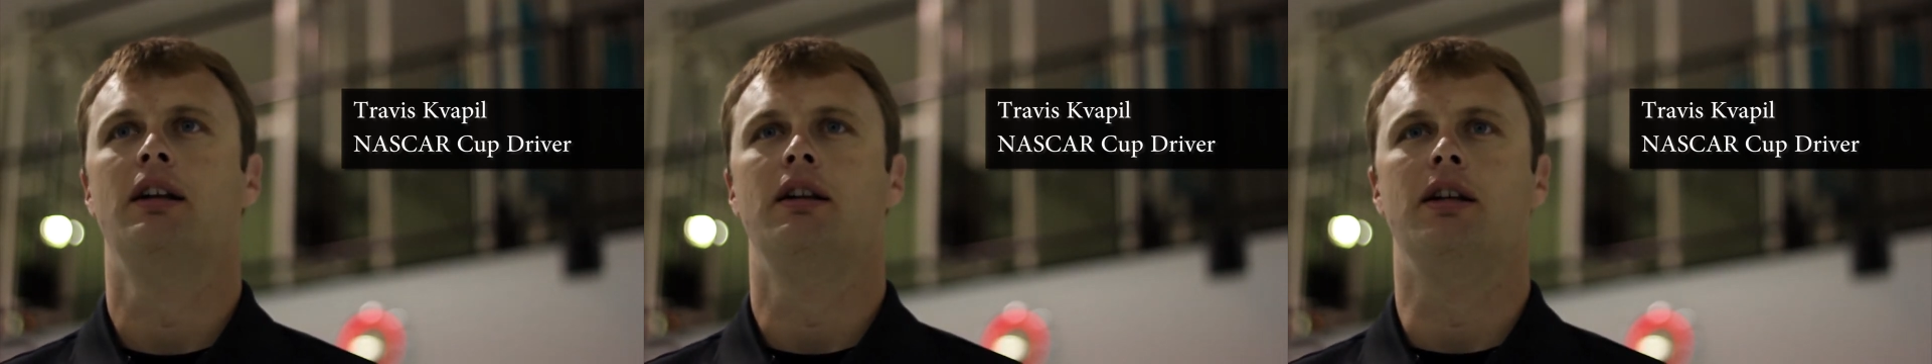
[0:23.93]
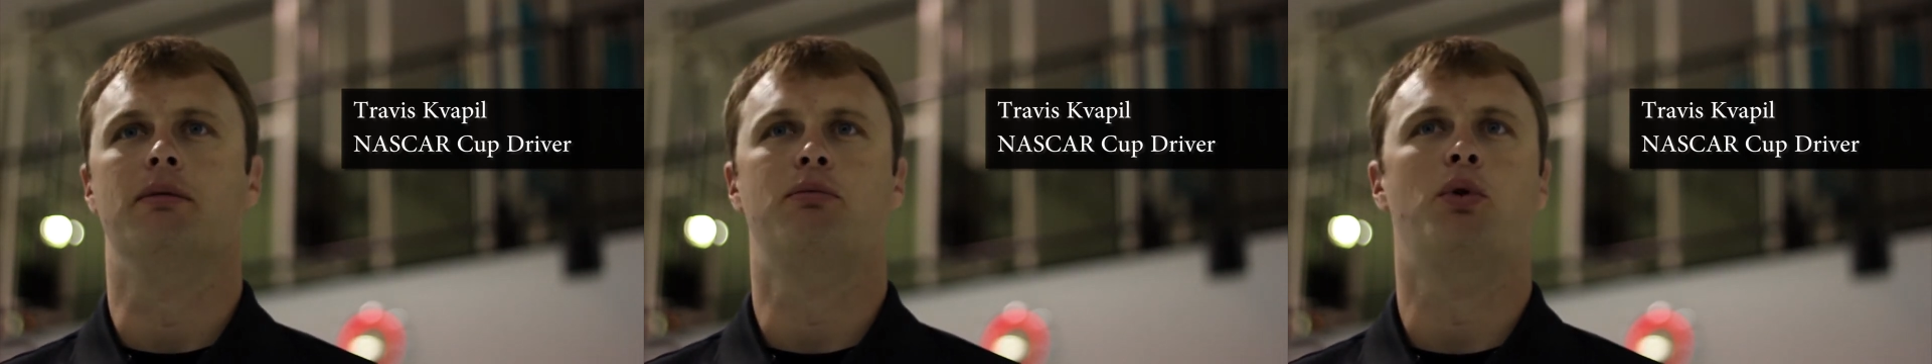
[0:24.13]

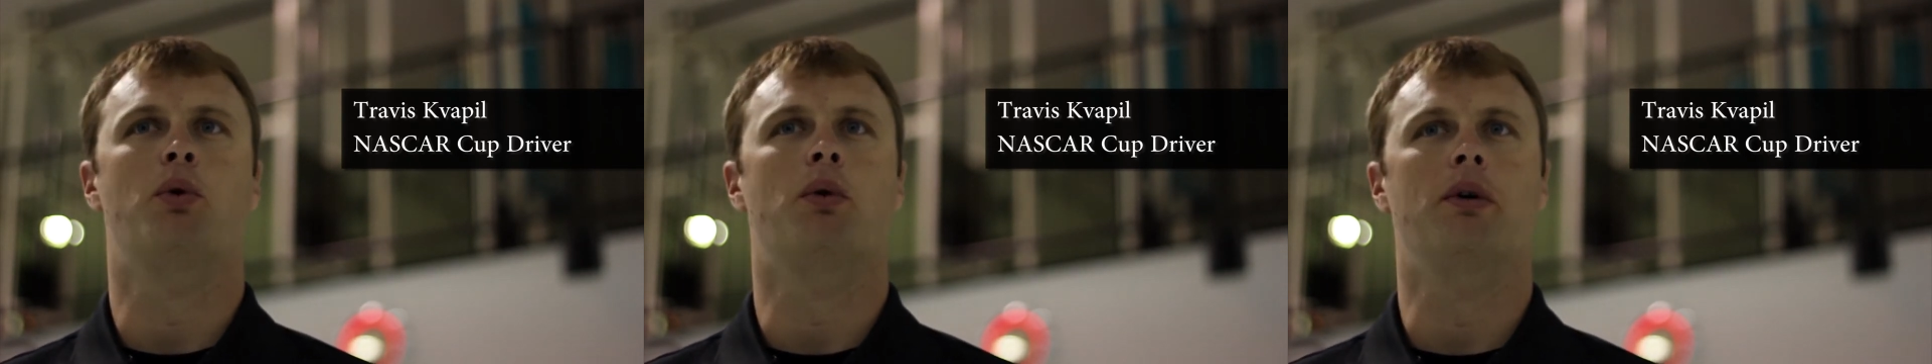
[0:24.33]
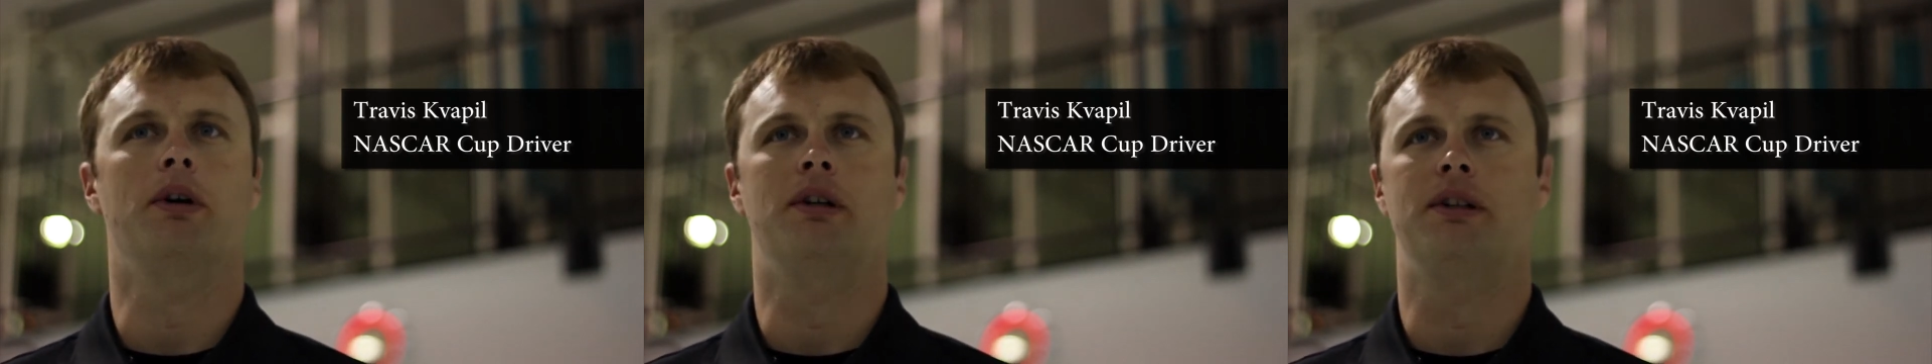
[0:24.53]
the
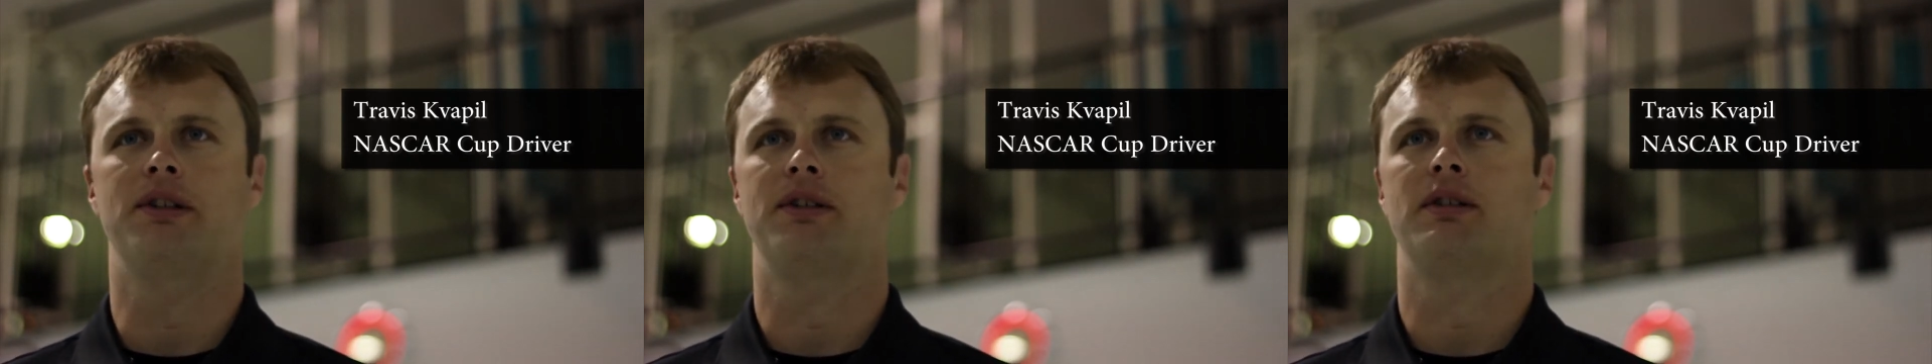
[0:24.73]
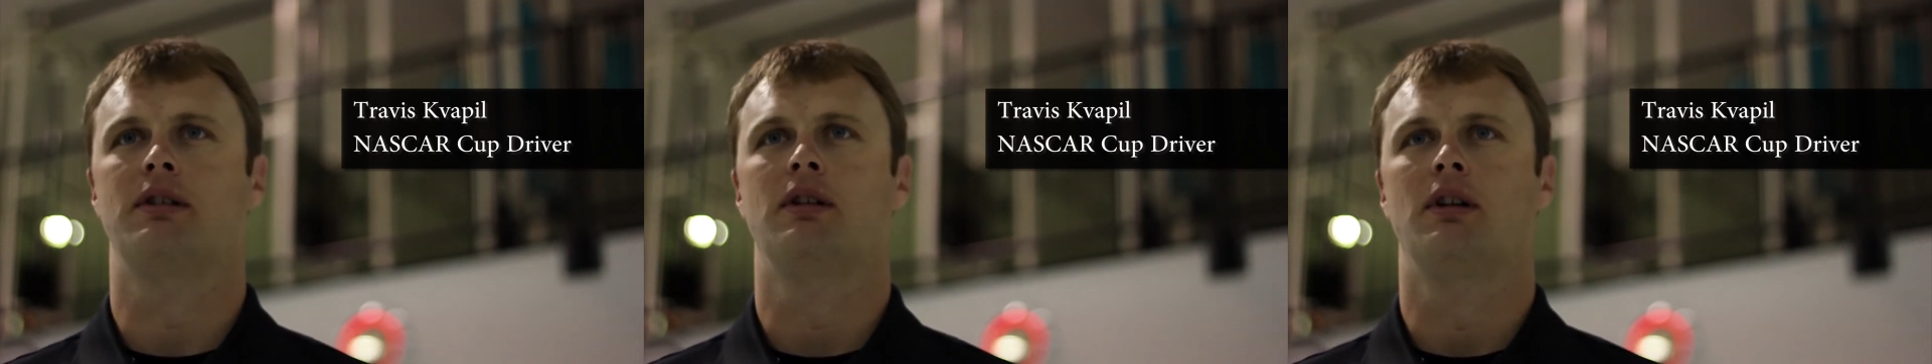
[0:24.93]

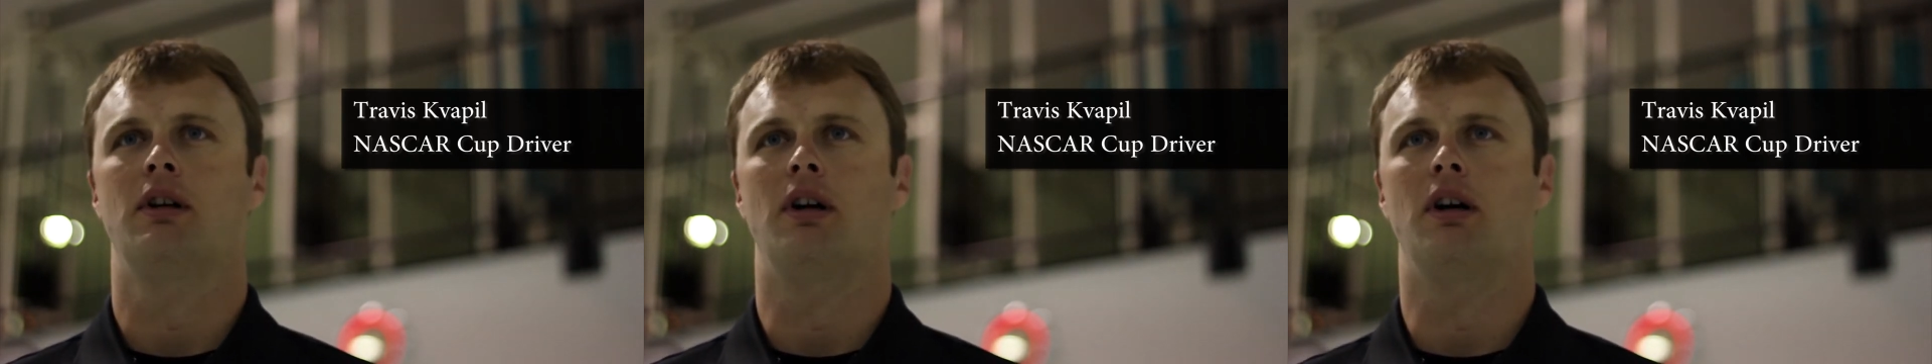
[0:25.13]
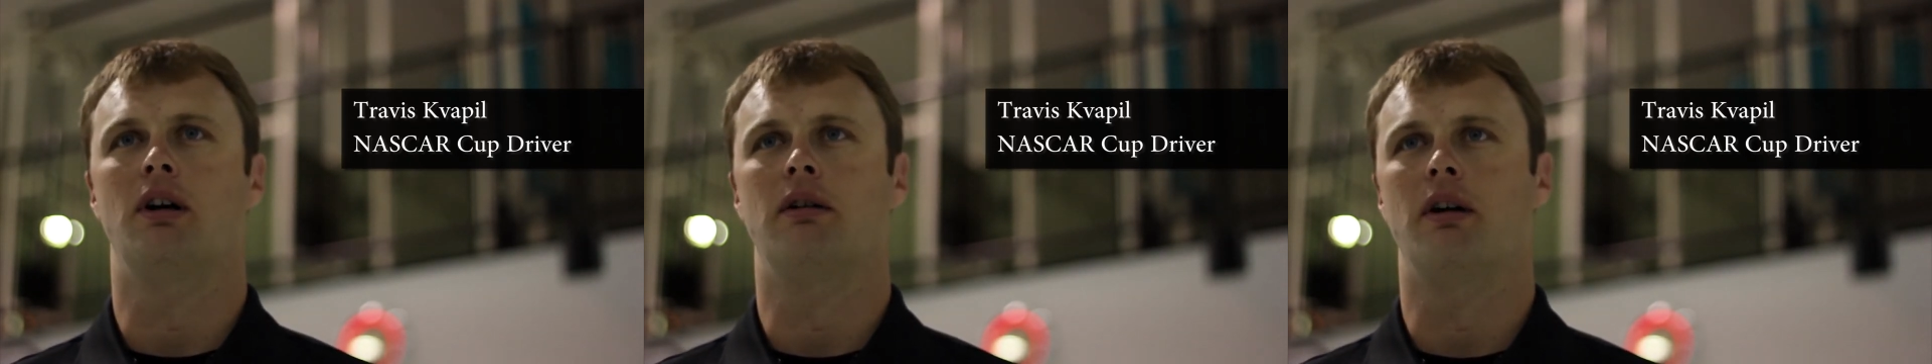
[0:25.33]
importance
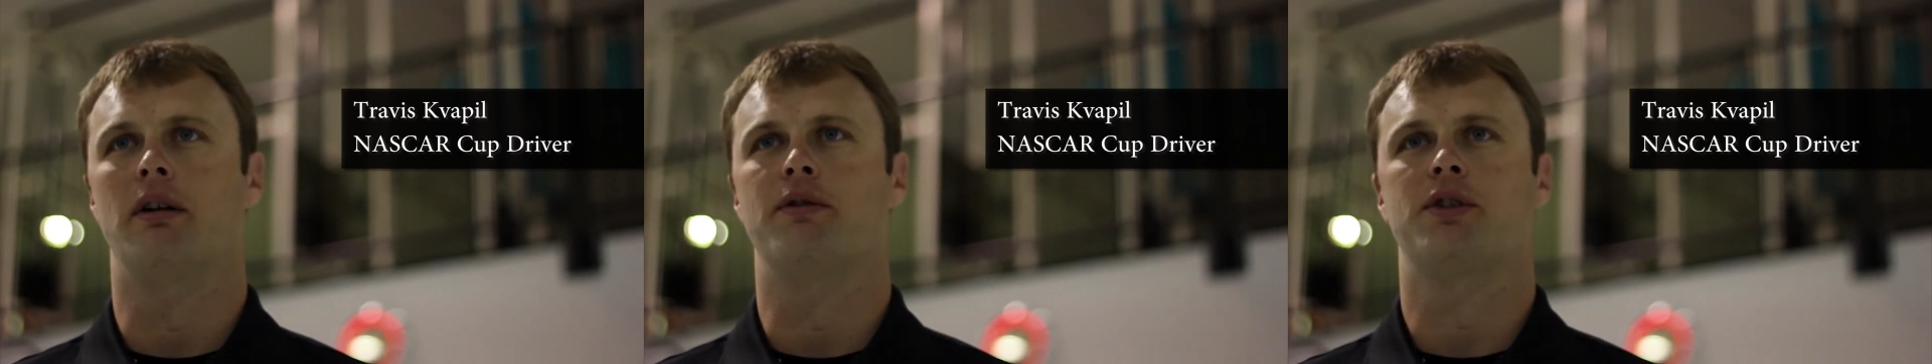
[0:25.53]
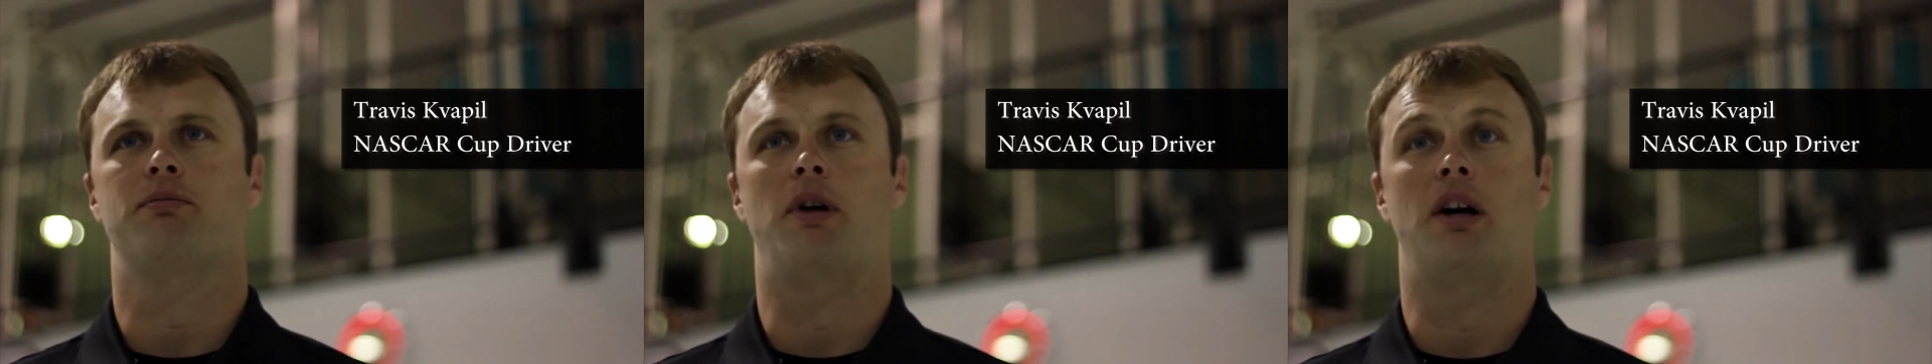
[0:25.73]
of,
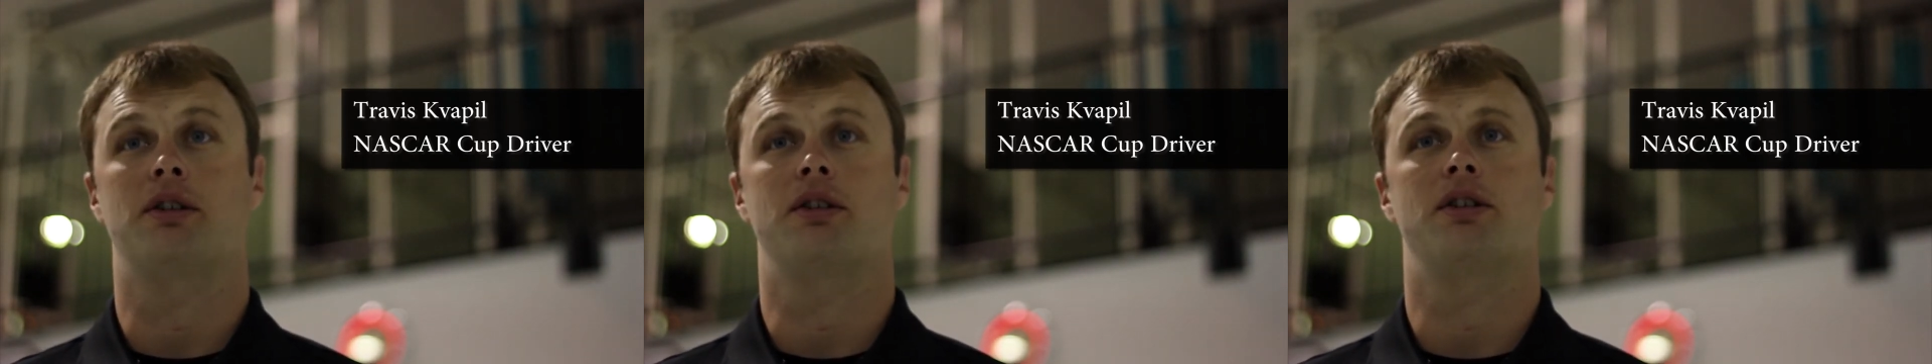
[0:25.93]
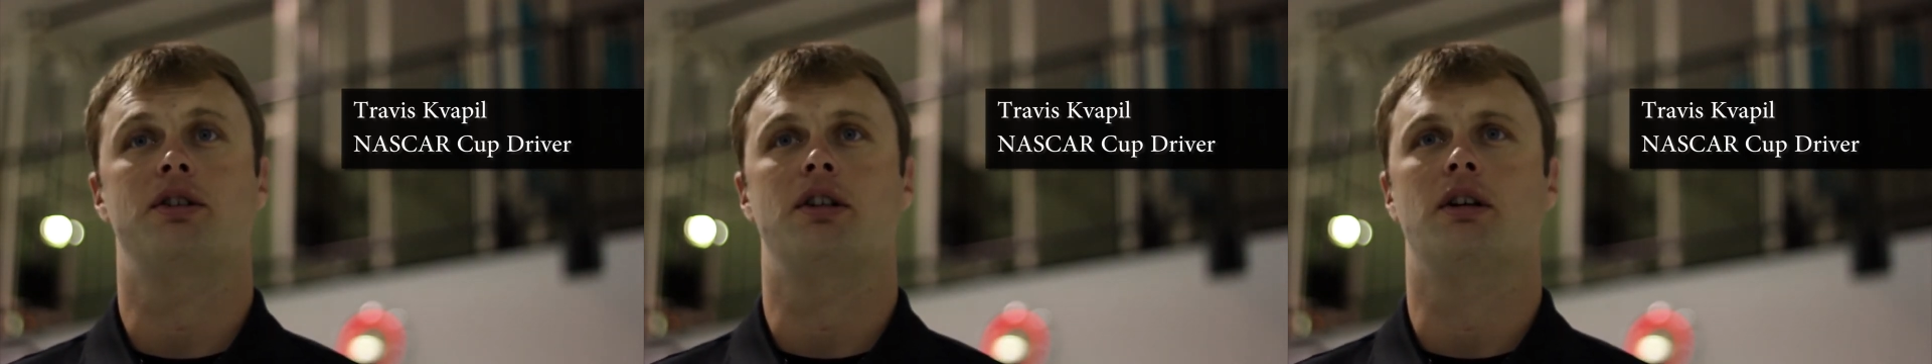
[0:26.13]
of
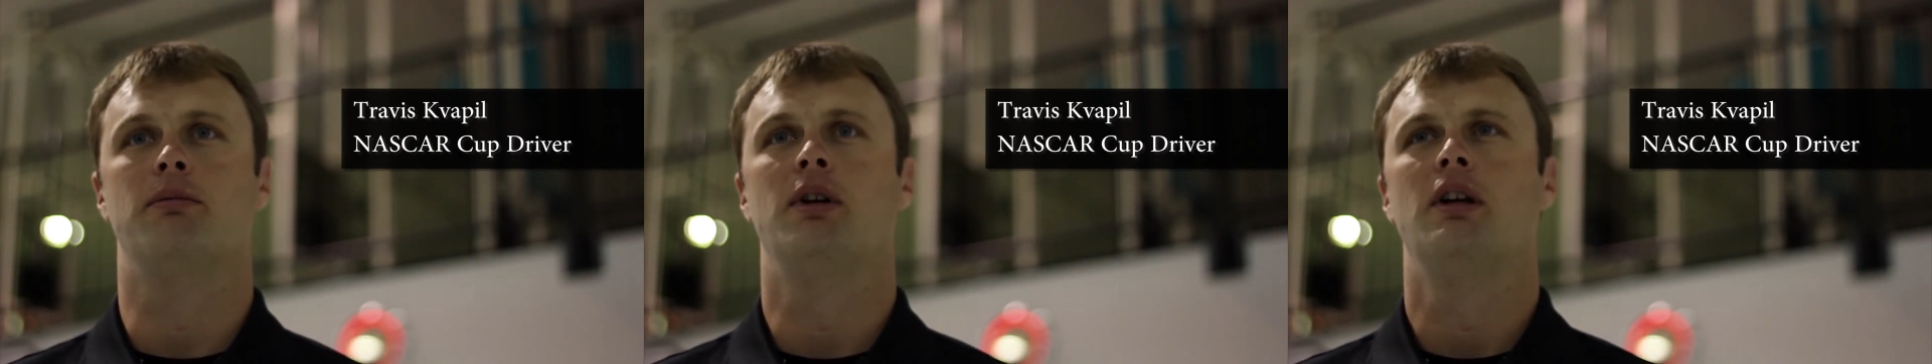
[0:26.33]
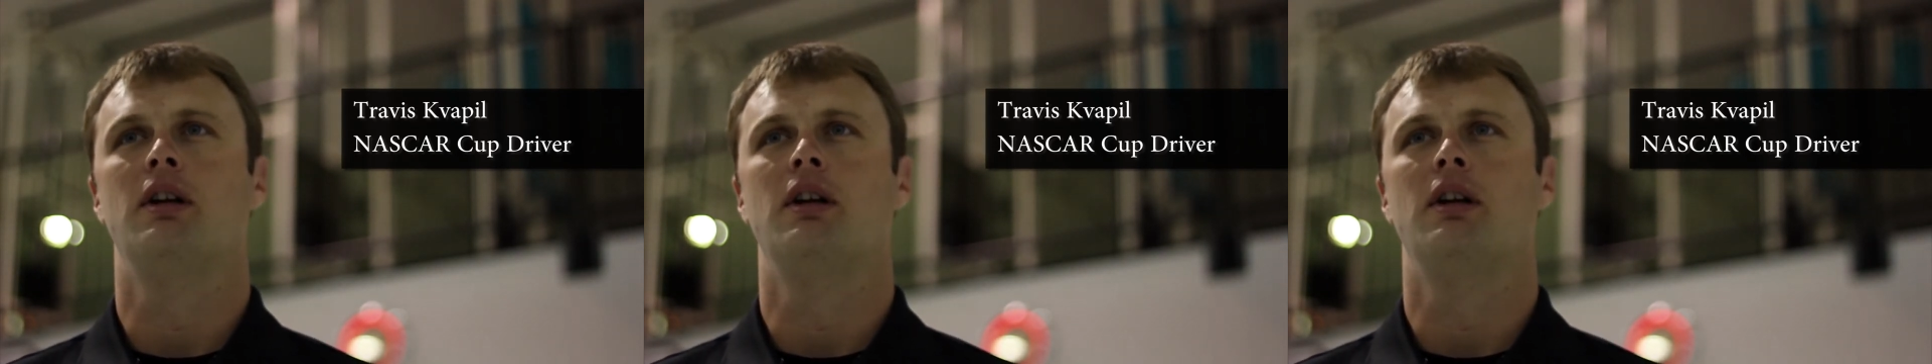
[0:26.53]
sponsorship.